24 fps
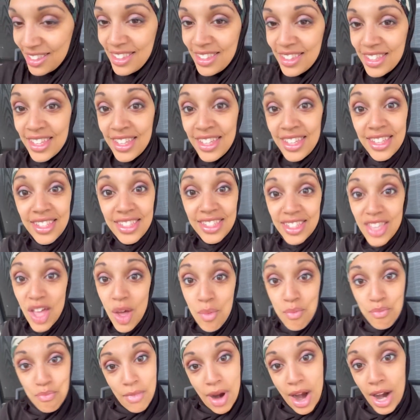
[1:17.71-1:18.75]
it is
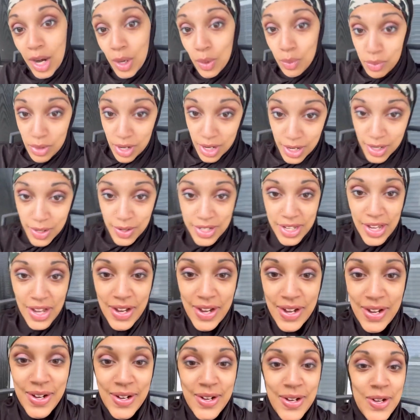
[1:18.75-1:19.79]
tomorrow,
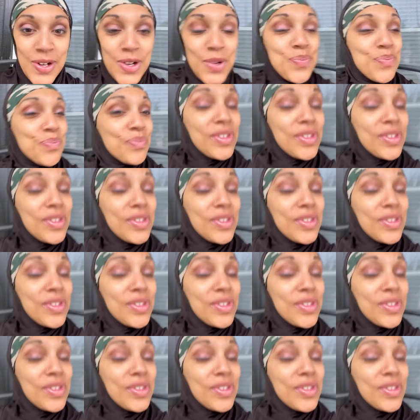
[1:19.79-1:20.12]
y'all.